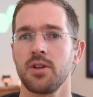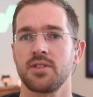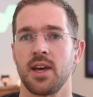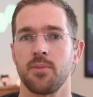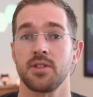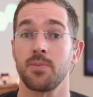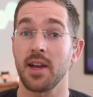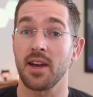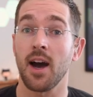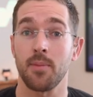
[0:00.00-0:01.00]
build templates
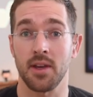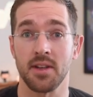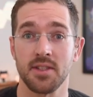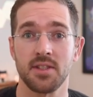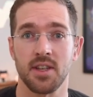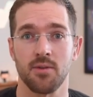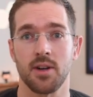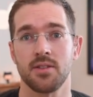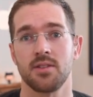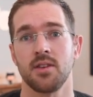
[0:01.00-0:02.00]
by copying existing
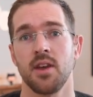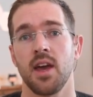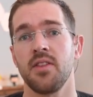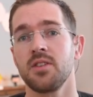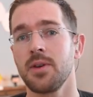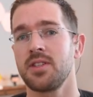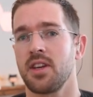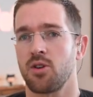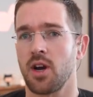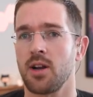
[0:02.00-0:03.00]
ones, and this makes
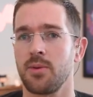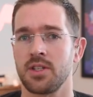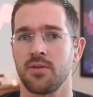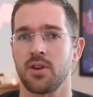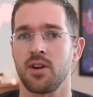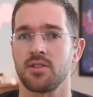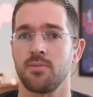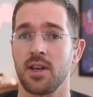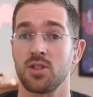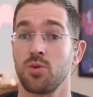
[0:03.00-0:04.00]
it incredibly difficult
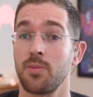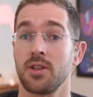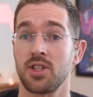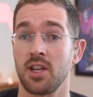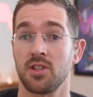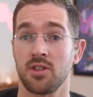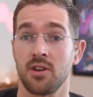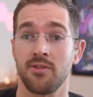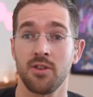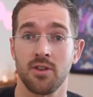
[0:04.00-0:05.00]
to make sweeping changes in
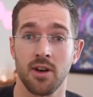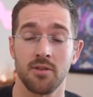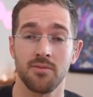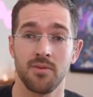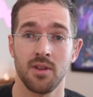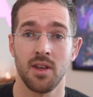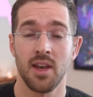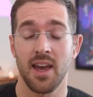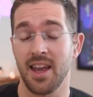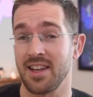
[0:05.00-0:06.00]
our view code.
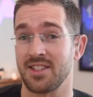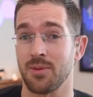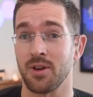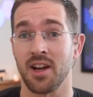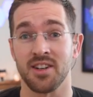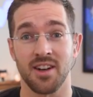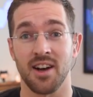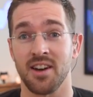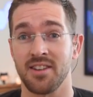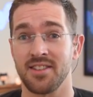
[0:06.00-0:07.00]
And as someone
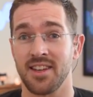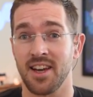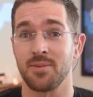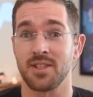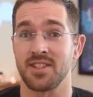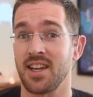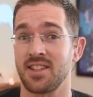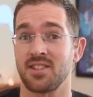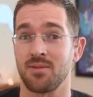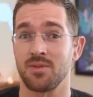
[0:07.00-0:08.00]
on GitHub's design
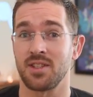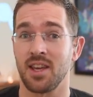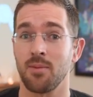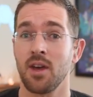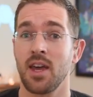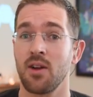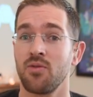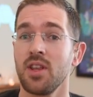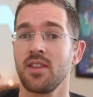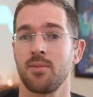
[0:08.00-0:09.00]
systems team, it
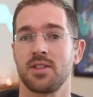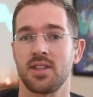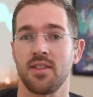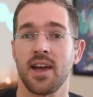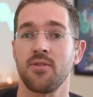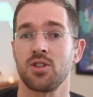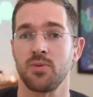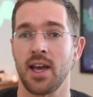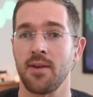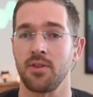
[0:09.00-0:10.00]
really limits the leverage
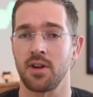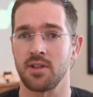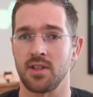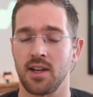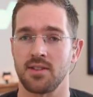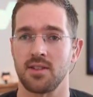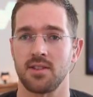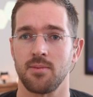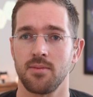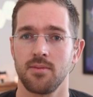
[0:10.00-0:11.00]
we have with our design
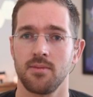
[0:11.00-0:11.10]
system.